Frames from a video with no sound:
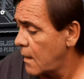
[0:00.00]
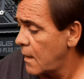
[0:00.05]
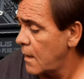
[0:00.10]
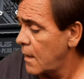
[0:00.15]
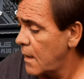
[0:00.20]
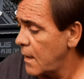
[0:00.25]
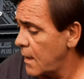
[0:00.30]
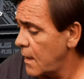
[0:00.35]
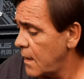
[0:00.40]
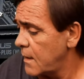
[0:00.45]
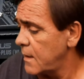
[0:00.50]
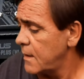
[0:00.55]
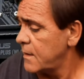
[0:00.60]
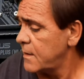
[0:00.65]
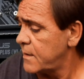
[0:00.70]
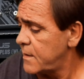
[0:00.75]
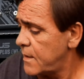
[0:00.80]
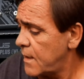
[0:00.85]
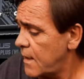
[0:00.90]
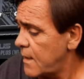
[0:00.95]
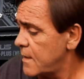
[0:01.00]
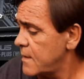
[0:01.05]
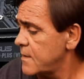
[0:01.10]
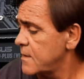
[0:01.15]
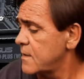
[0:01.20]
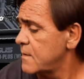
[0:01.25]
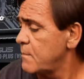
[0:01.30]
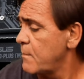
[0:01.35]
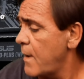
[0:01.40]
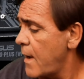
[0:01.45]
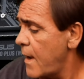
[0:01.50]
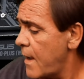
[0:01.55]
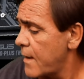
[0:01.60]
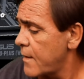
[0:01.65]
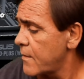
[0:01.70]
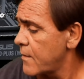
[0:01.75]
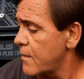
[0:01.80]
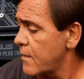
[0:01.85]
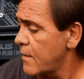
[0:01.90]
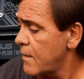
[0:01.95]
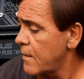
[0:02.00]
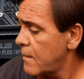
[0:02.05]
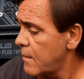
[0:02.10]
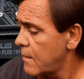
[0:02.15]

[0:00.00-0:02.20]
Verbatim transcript: and it does matter